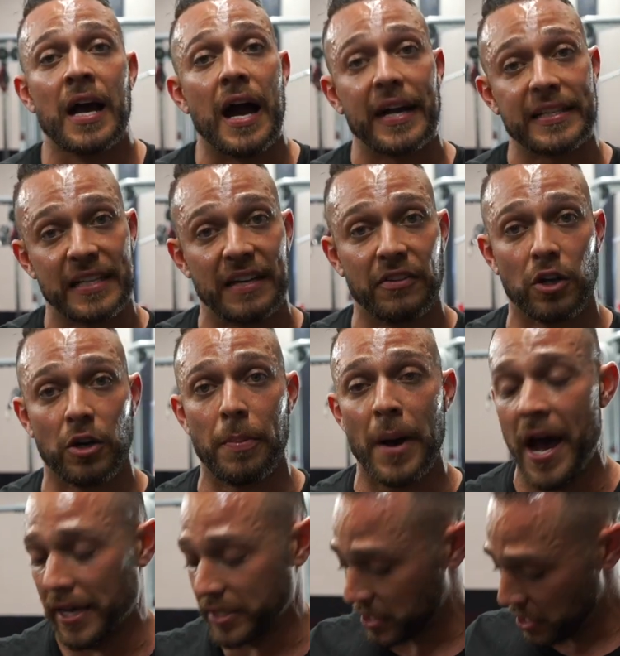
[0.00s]
I like to give a little
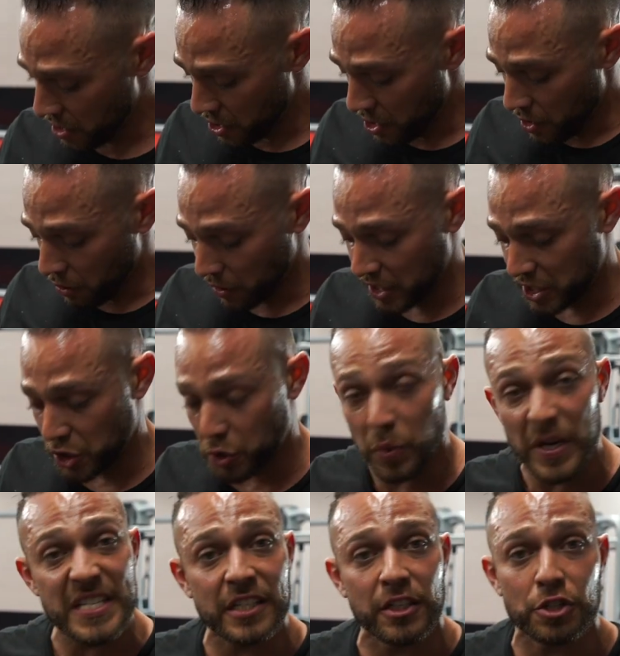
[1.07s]
pause, really
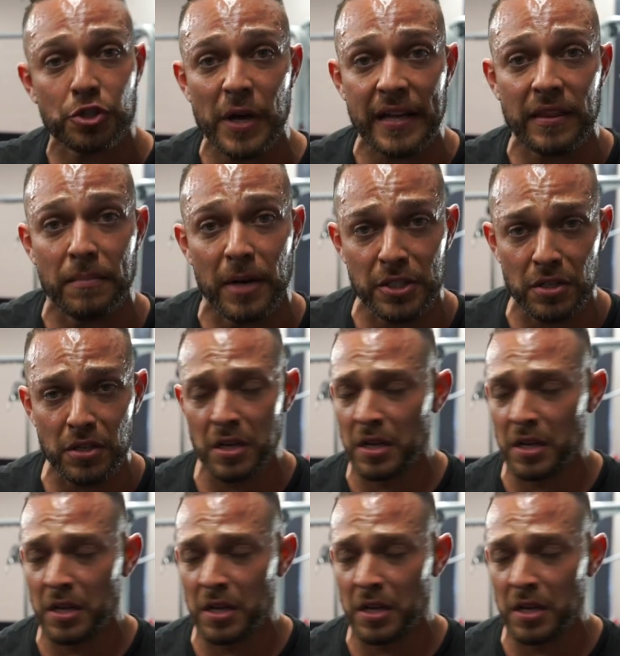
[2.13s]
squeeze and contract the muscle.